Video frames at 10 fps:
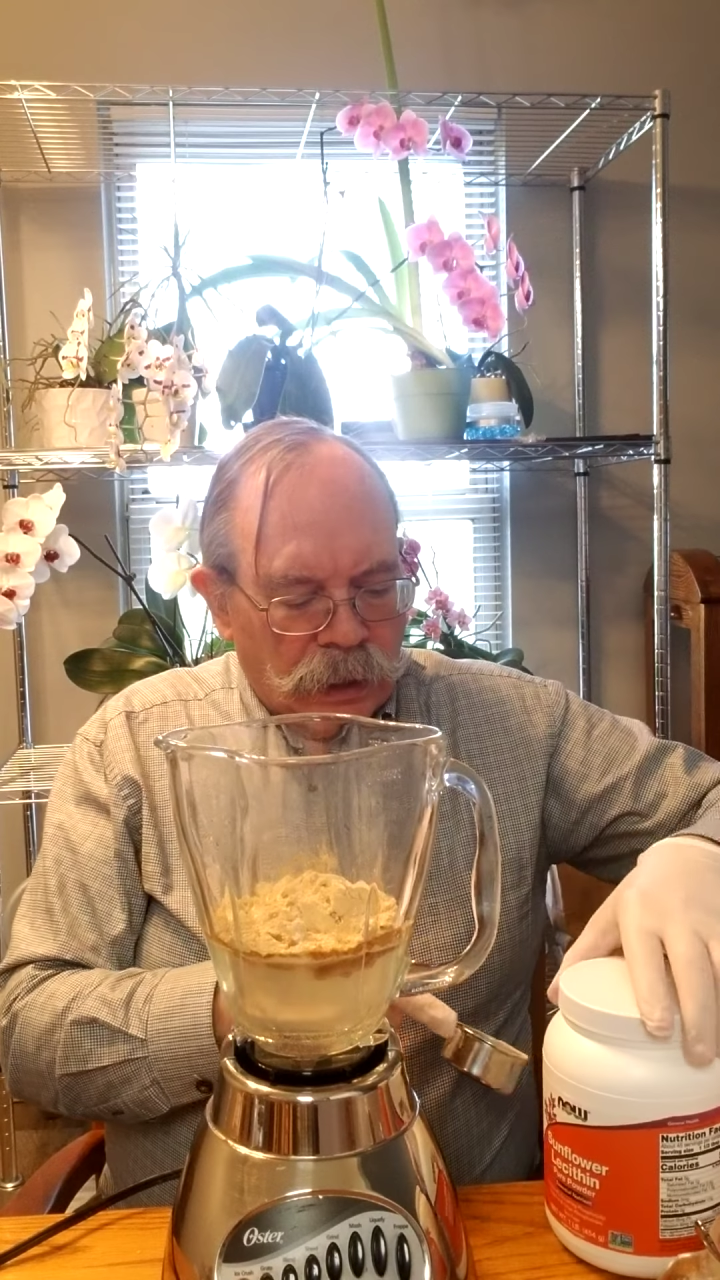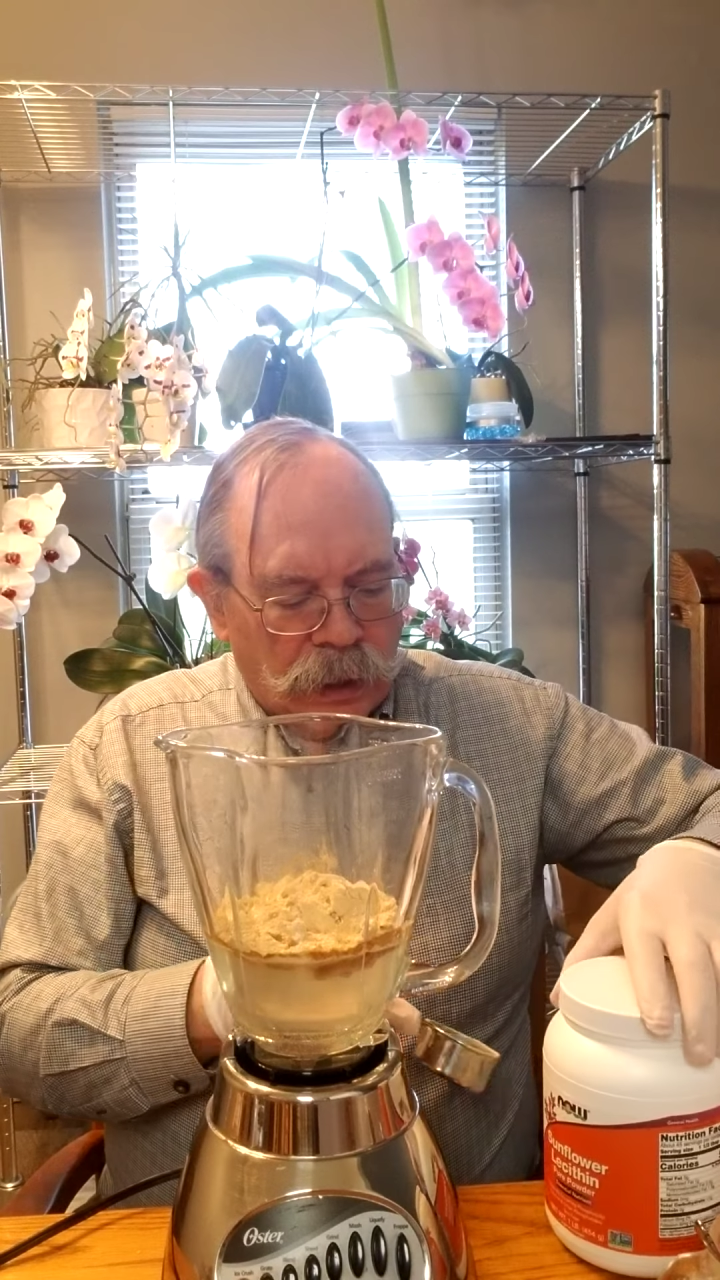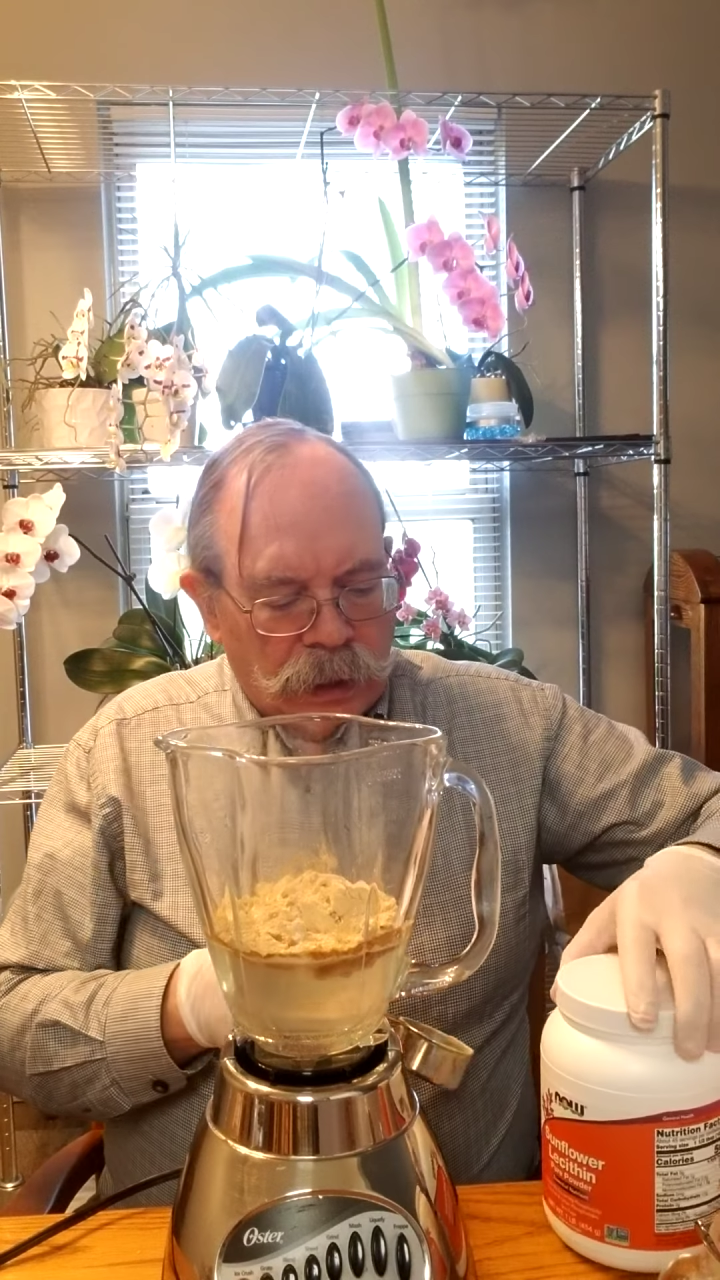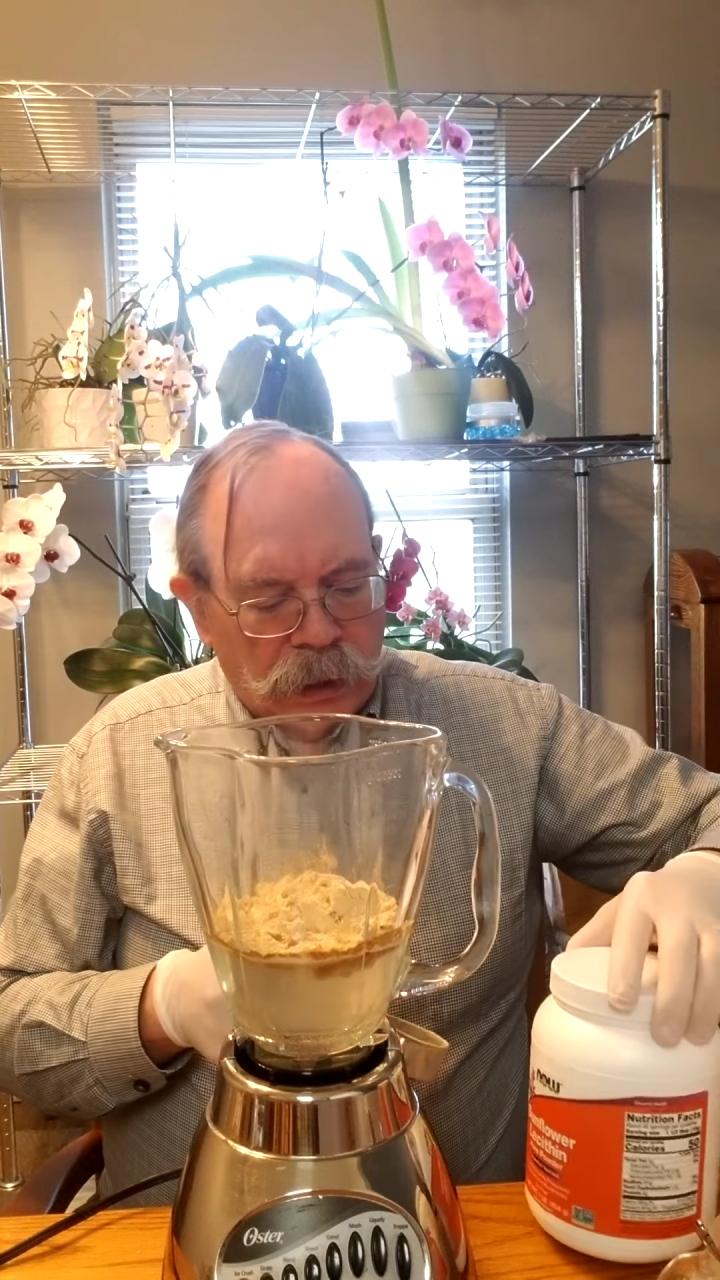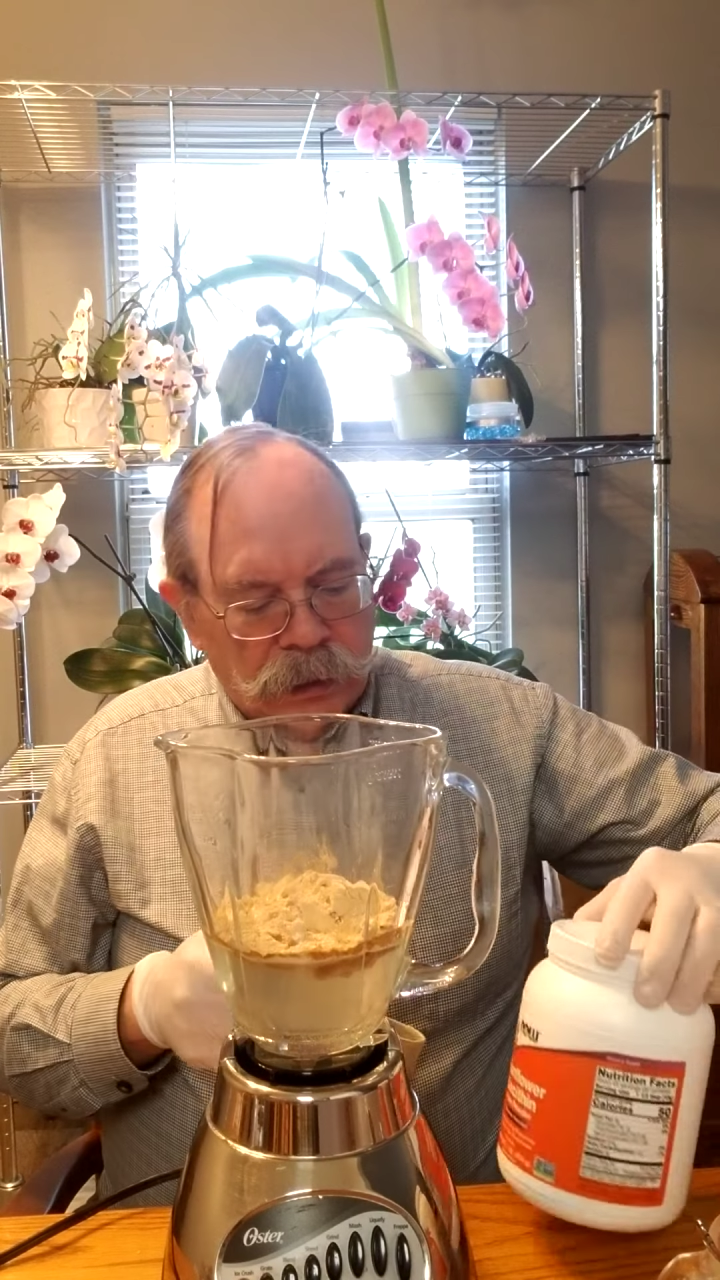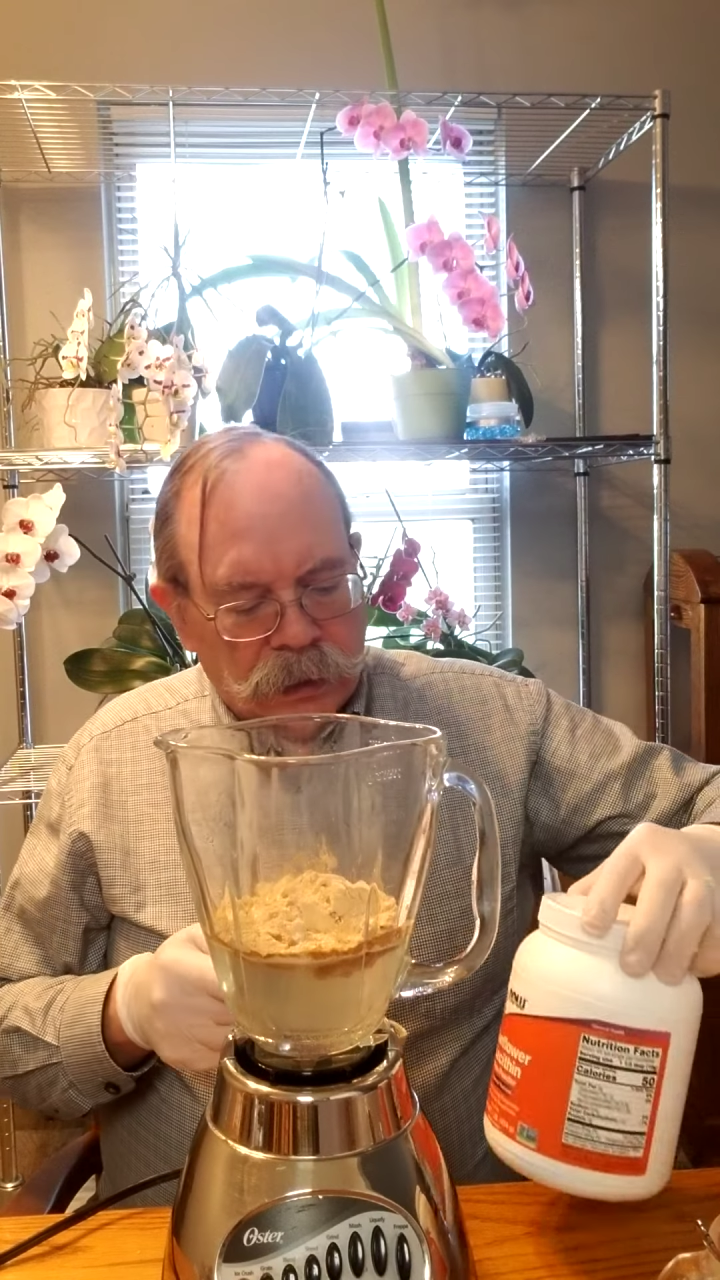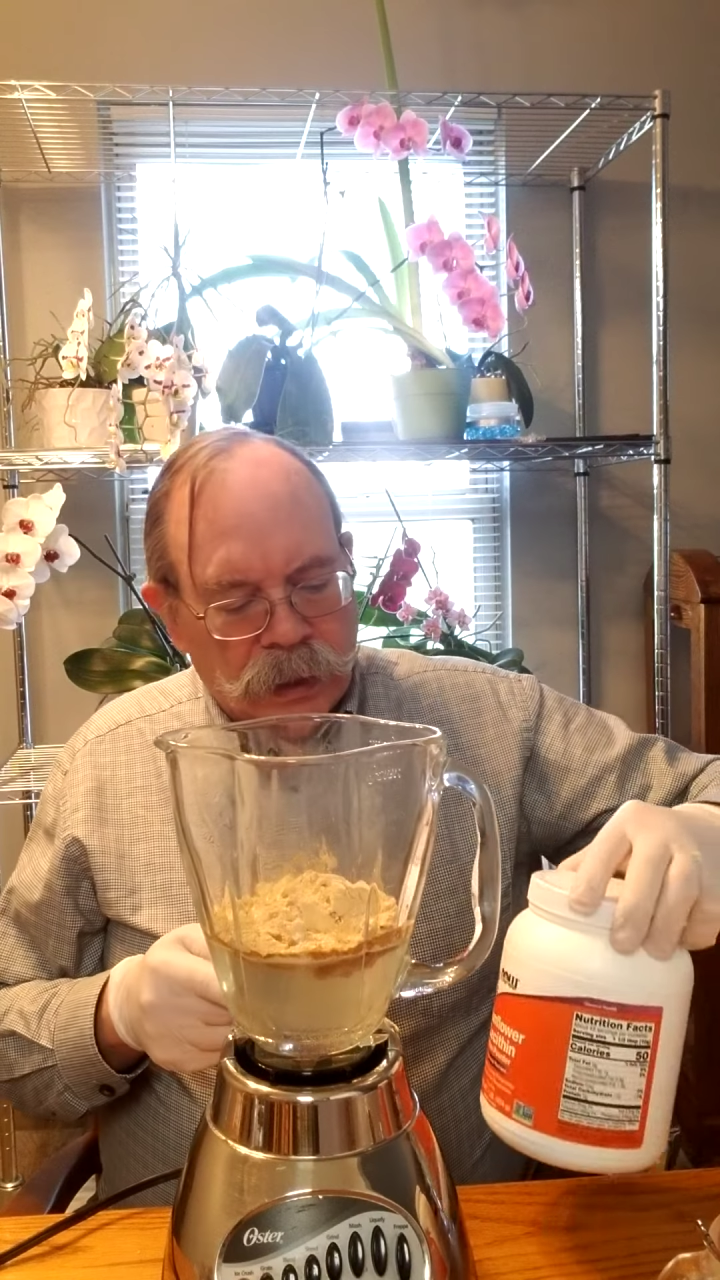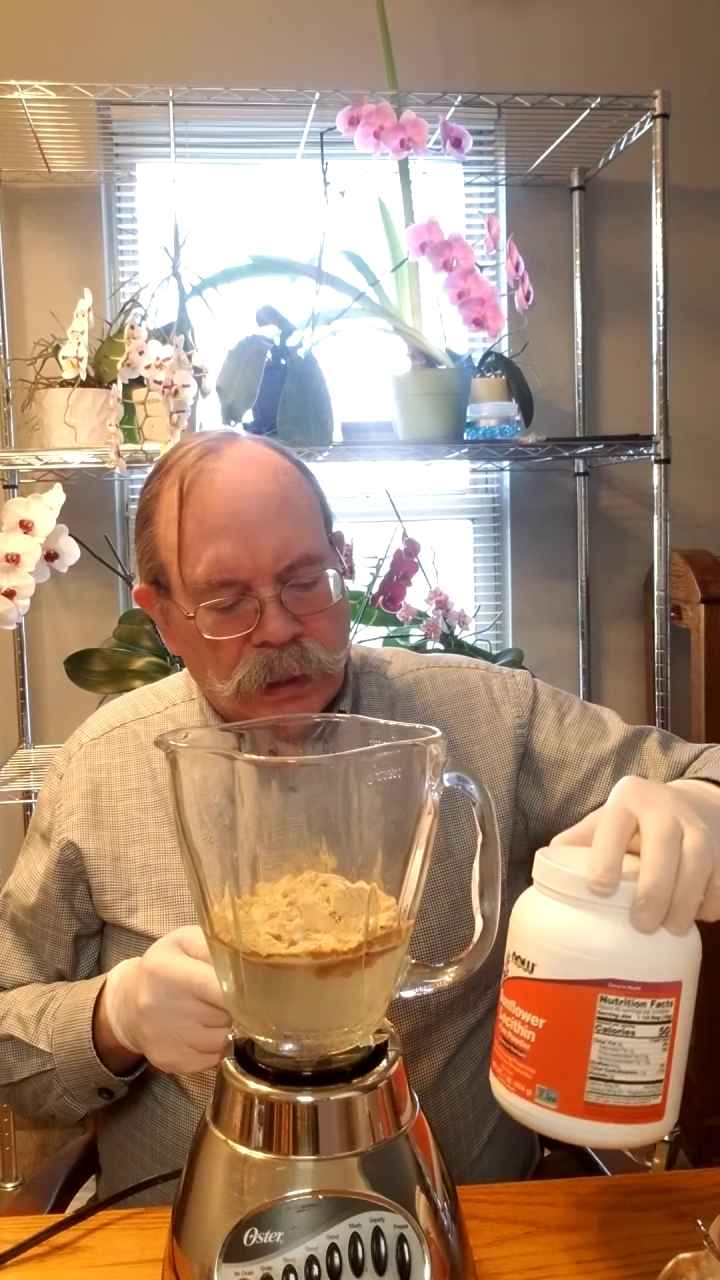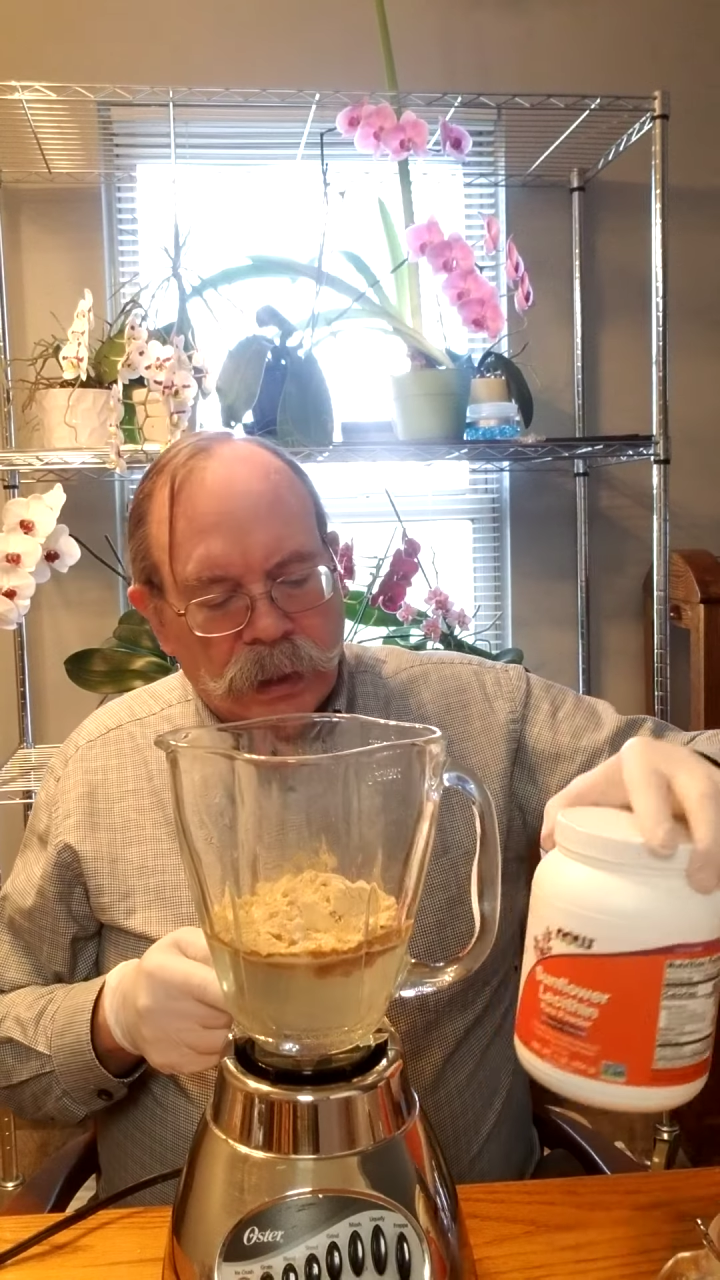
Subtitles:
and again,